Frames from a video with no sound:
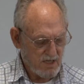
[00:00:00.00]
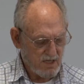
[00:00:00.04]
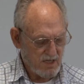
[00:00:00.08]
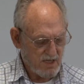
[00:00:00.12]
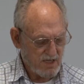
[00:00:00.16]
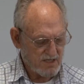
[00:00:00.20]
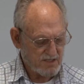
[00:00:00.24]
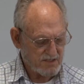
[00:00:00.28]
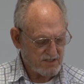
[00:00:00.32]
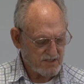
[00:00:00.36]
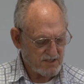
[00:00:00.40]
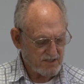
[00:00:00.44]

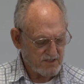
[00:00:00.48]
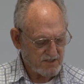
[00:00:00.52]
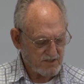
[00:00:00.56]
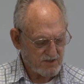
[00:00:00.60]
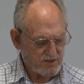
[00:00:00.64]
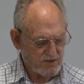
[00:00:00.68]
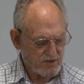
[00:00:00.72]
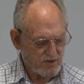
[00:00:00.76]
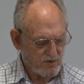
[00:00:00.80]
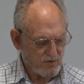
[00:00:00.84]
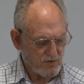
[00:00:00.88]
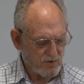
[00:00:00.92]
He
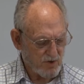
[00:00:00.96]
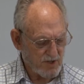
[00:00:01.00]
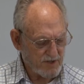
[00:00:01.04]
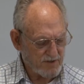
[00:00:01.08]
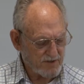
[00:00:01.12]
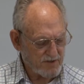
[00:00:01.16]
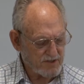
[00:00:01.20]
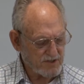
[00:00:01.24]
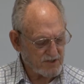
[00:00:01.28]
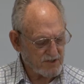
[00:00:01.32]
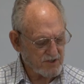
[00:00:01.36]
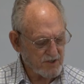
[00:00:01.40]
says, "Oh, let
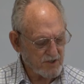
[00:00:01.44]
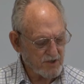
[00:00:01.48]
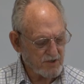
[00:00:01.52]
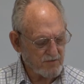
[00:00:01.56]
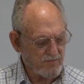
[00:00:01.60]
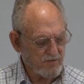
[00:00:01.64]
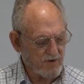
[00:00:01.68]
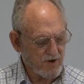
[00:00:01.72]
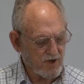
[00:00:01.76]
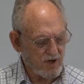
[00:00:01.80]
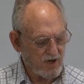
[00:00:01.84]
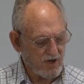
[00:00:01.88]
the Son
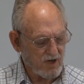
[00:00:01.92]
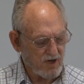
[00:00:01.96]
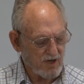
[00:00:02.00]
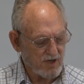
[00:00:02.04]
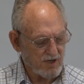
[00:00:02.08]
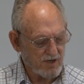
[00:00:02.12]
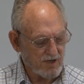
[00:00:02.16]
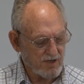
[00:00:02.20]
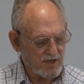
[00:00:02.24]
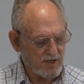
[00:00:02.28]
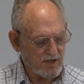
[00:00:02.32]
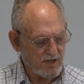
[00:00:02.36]
of
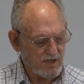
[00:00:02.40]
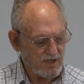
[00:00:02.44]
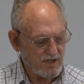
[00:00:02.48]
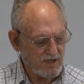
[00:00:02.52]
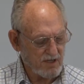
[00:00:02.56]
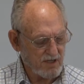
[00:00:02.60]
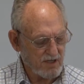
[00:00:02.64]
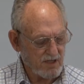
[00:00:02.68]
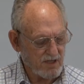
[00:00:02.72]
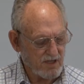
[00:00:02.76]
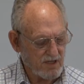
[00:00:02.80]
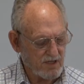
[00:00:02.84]
God
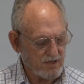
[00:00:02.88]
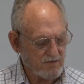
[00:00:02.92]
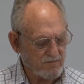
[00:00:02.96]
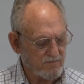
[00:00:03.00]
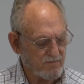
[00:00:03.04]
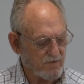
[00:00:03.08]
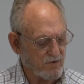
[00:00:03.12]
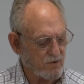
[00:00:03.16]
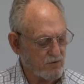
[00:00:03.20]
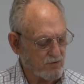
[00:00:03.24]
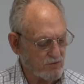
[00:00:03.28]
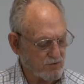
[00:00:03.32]

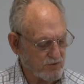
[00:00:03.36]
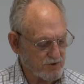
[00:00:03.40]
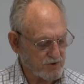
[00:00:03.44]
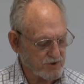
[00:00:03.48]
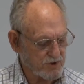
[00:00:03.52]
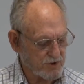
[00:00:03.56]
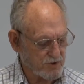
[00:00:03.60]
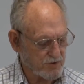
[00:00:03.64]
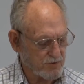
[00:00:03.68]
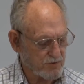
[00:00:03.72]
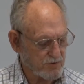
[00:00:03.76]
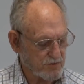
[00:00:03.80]
enfold
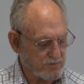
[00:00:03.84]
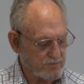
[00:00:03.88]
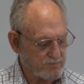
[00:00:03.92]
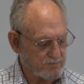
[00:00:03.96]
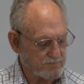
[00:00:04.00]
you